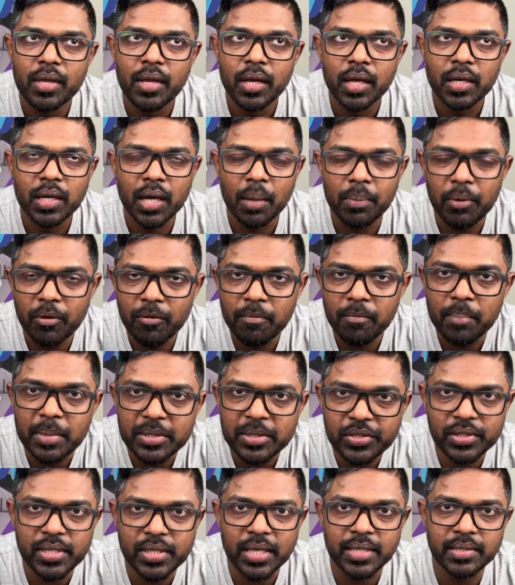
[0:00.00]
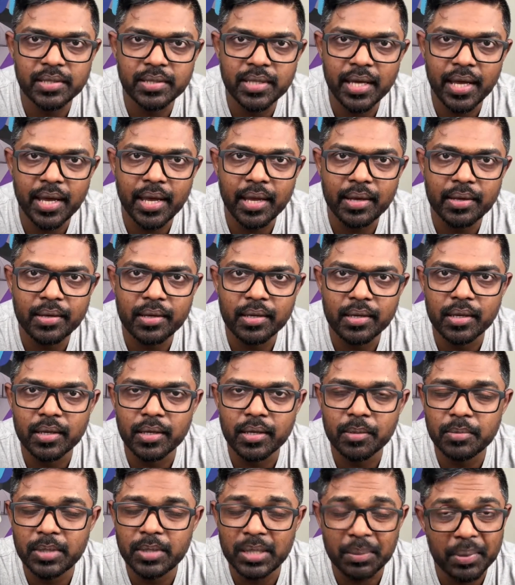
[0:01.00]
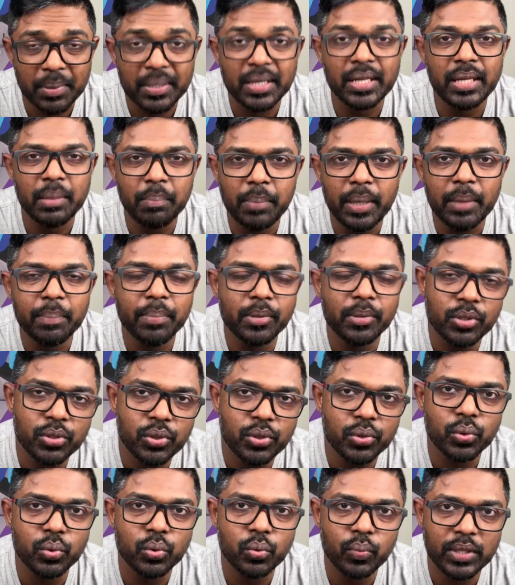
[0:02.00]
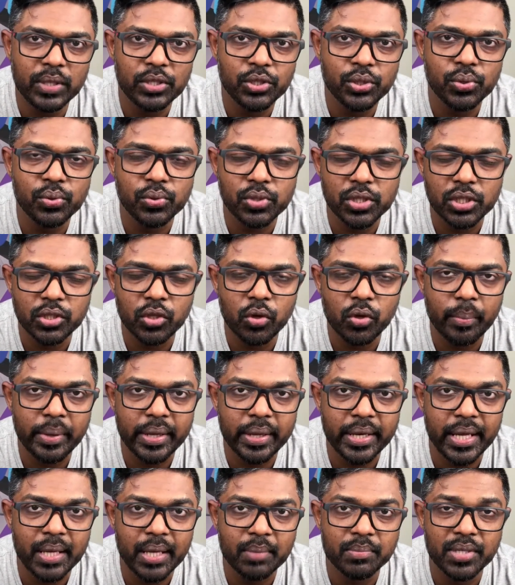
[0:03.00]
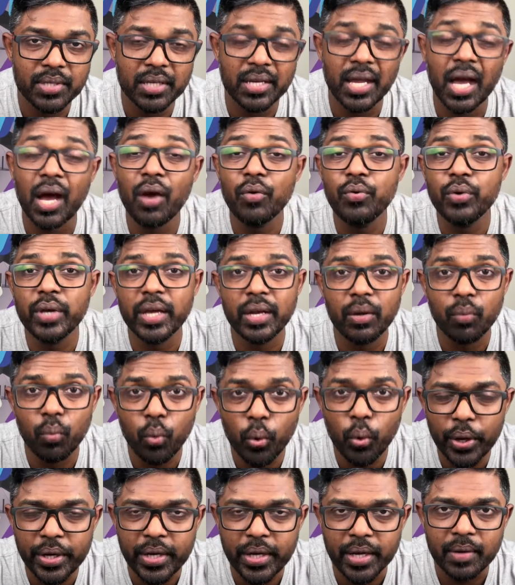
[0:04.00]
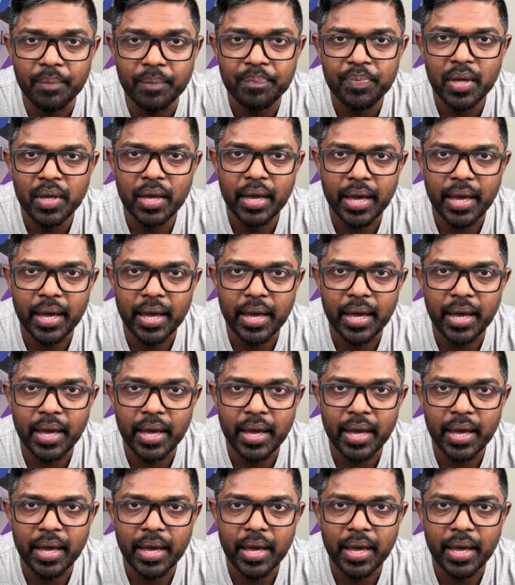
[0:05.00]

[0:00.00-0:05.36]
couple of mistakes that typically people do when choosing domain names and how you can avoid it